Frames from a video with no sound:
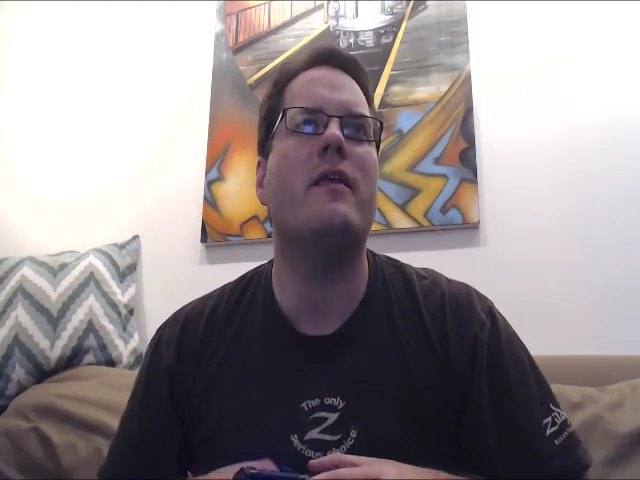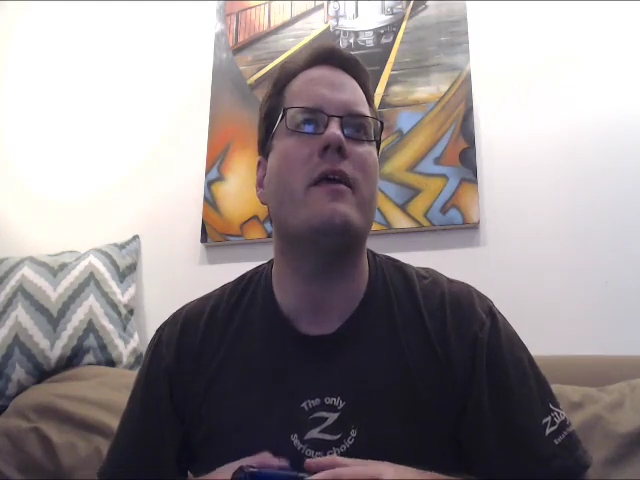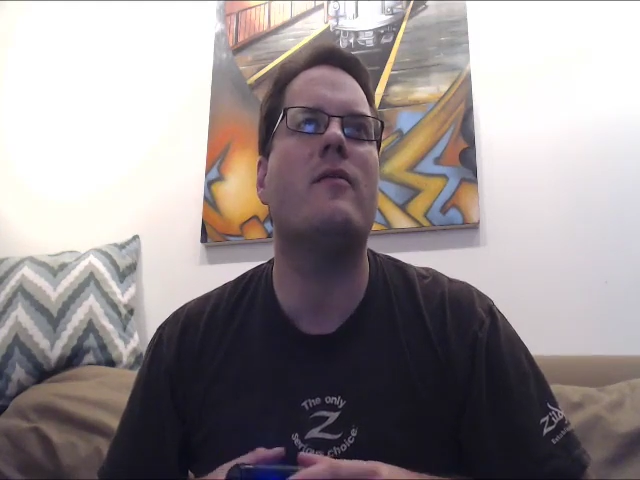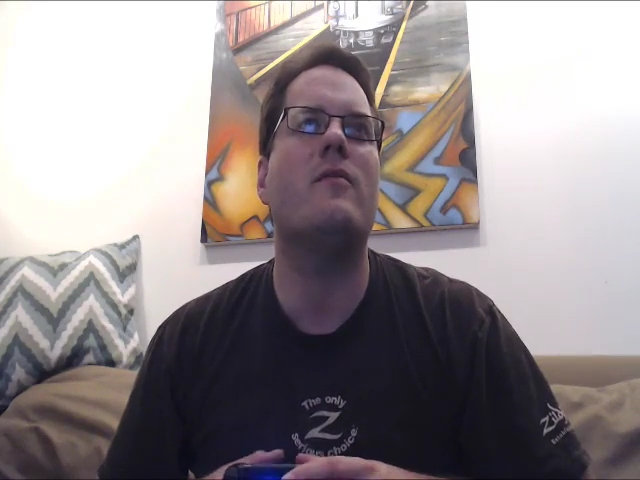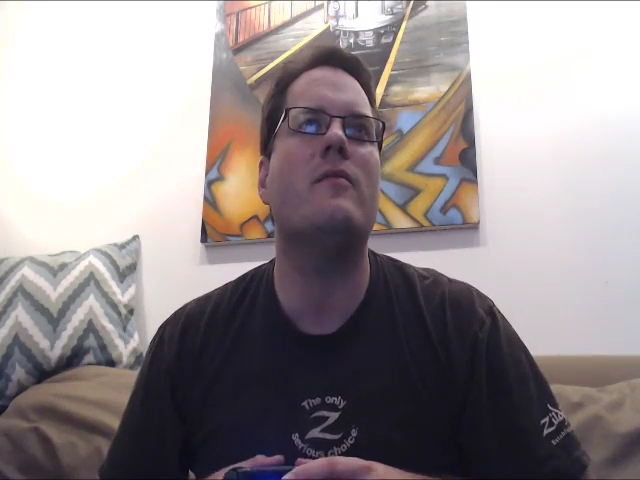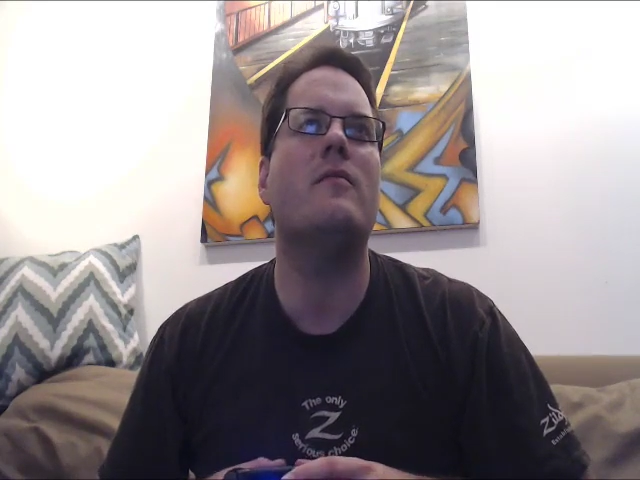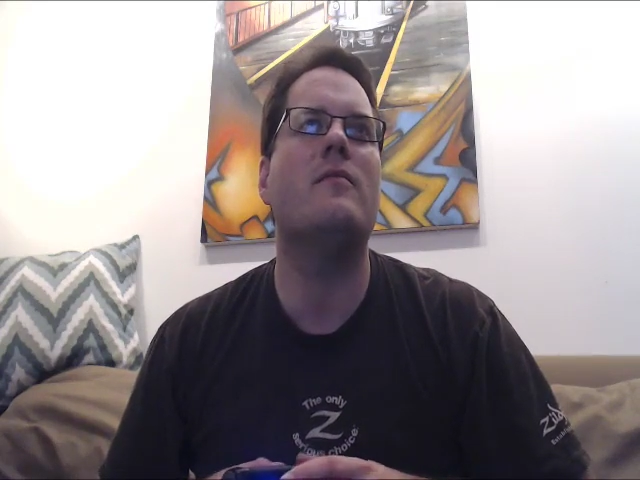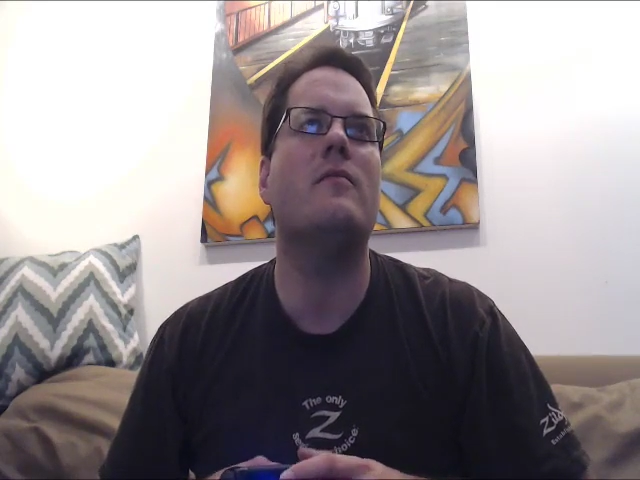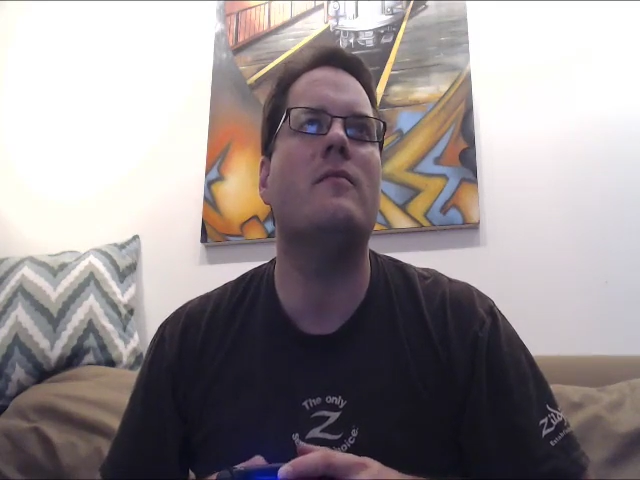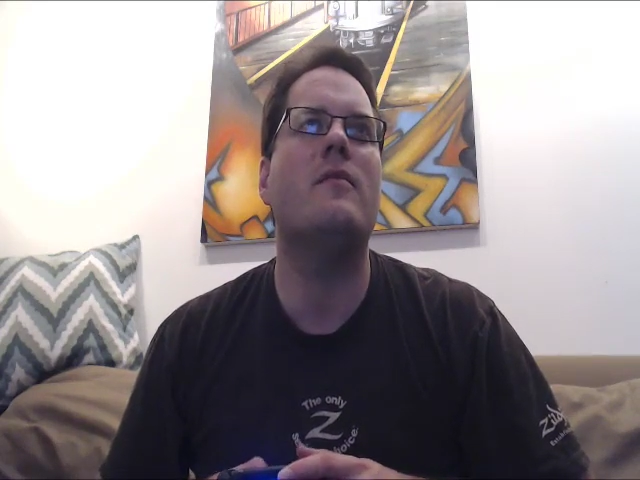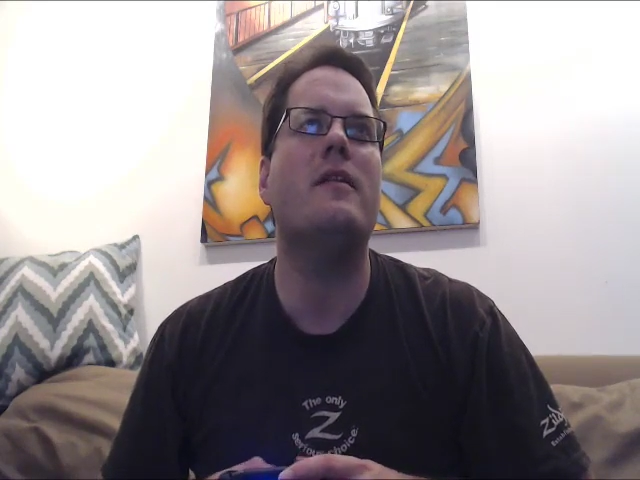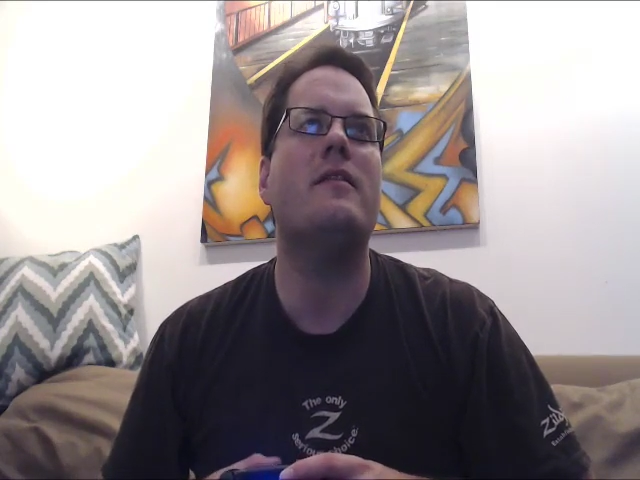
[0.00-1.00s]
Like,
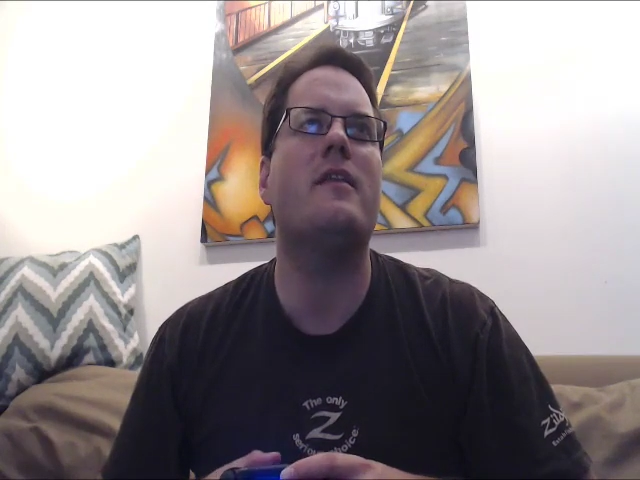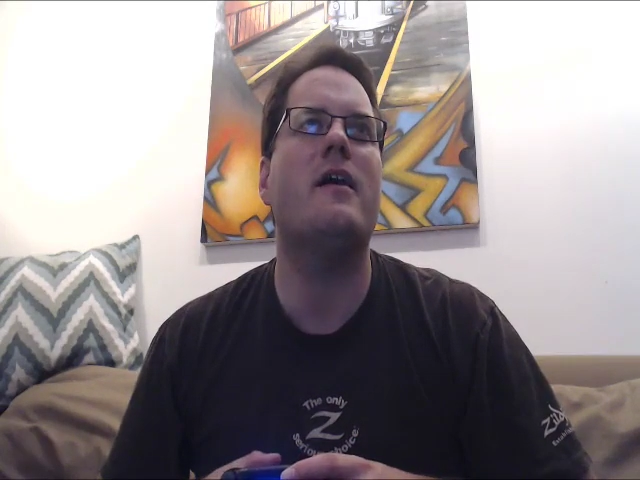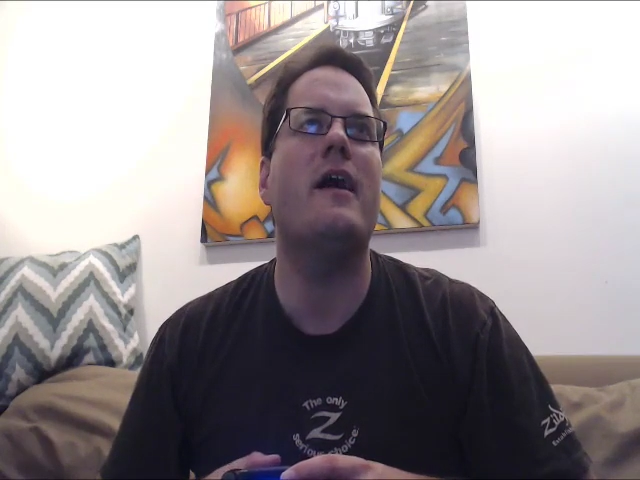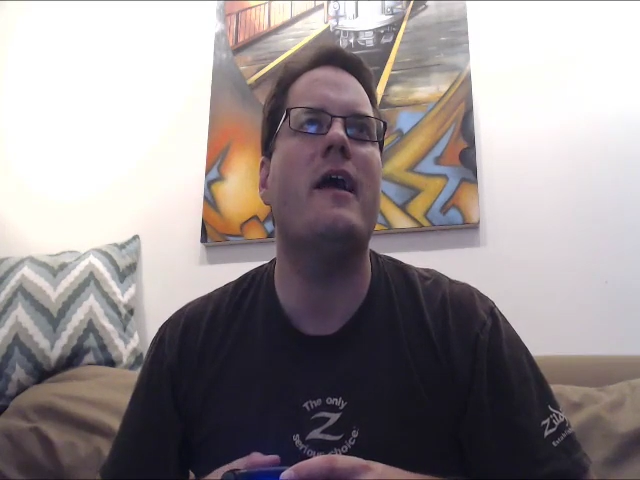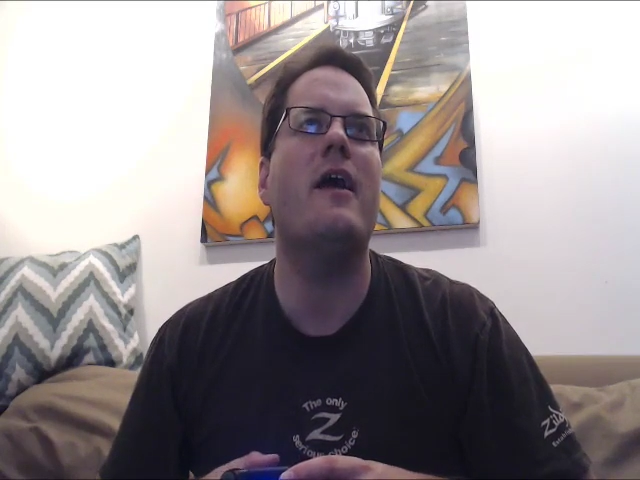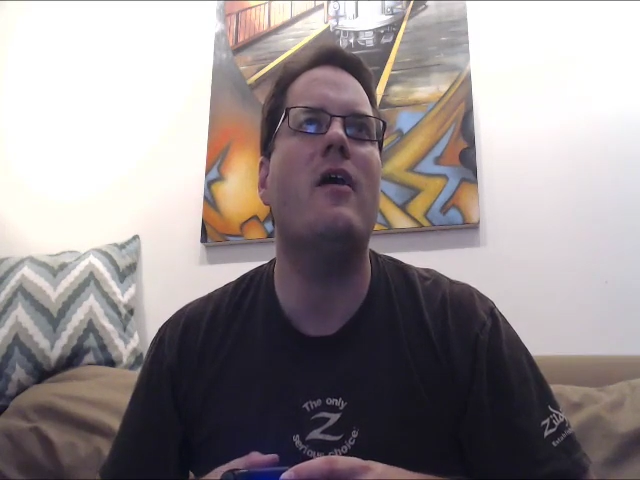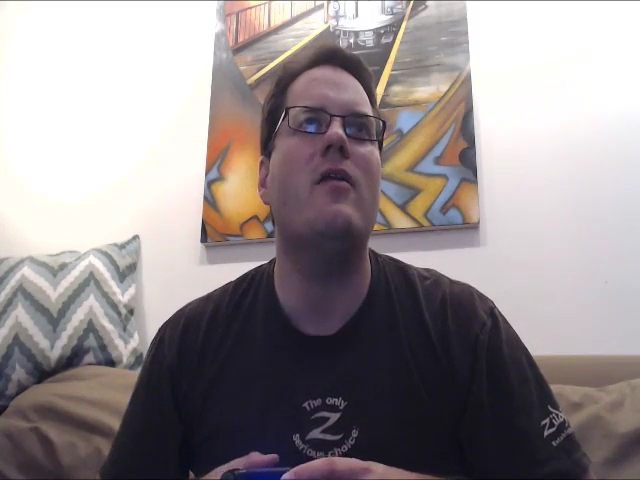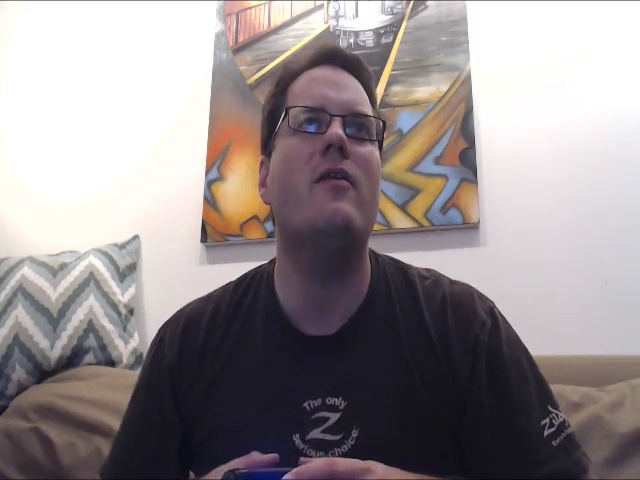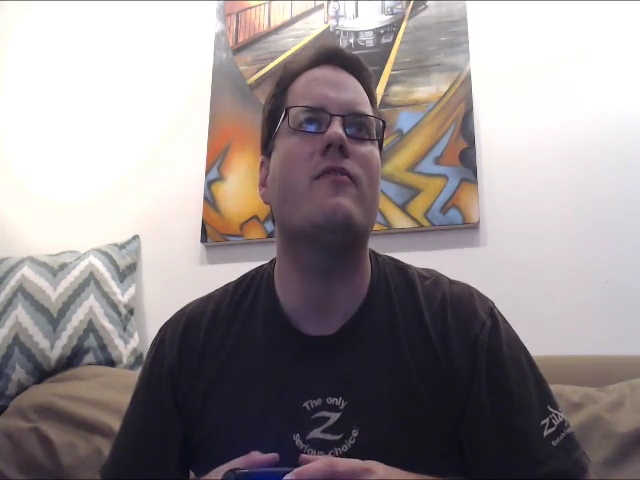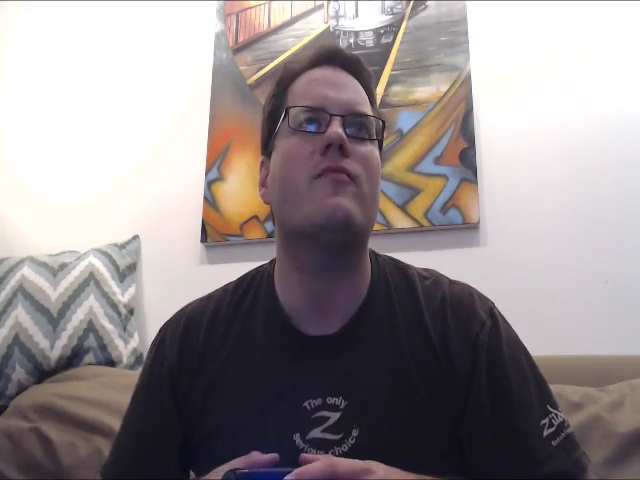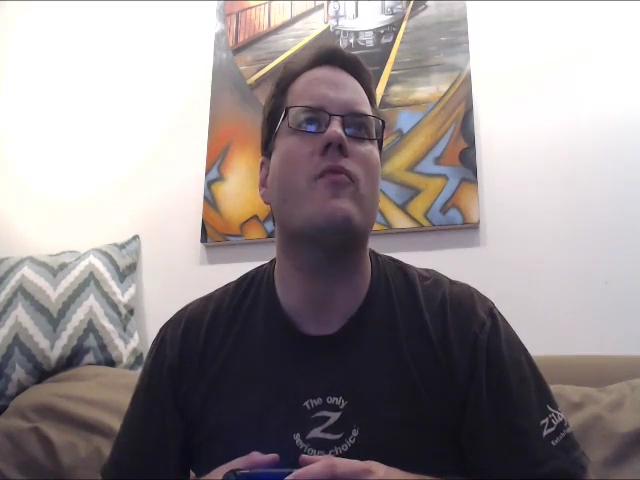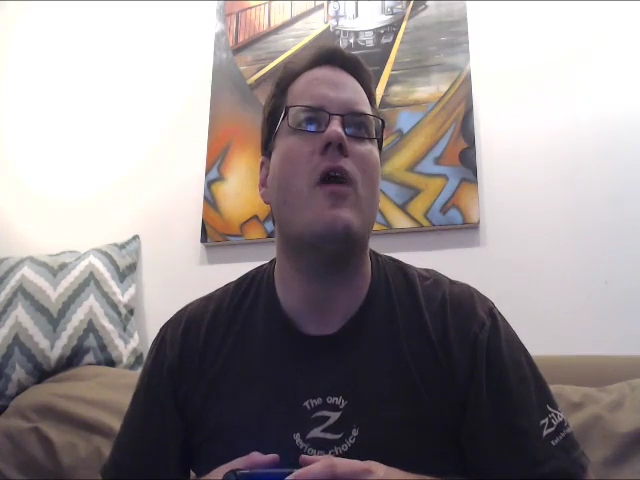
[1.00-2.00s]
what the
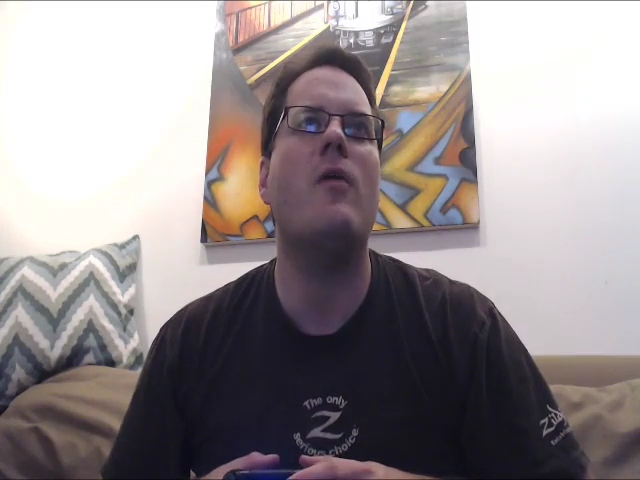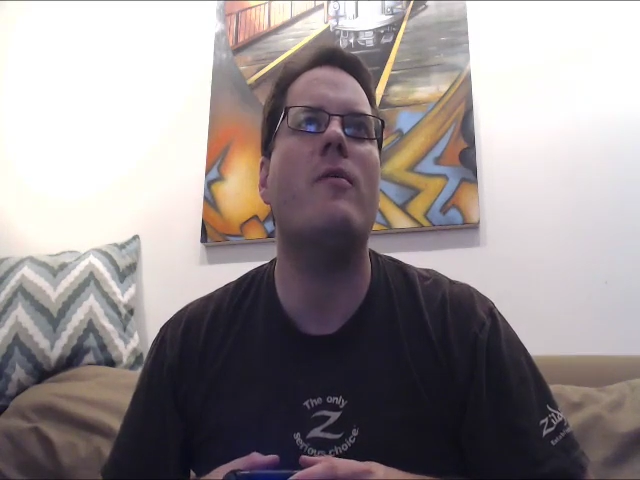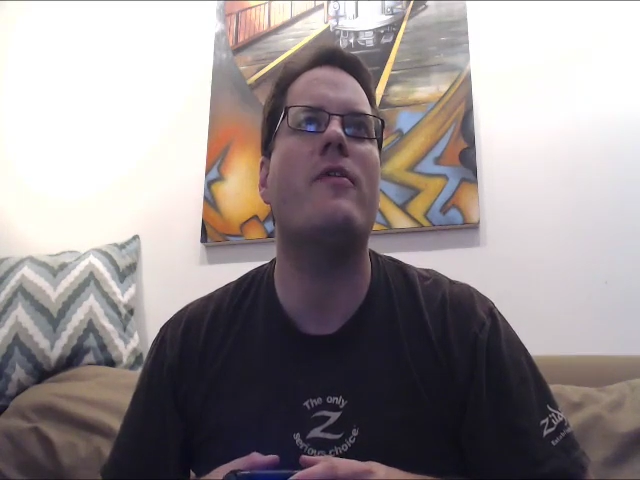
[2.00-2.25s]
hell is wrong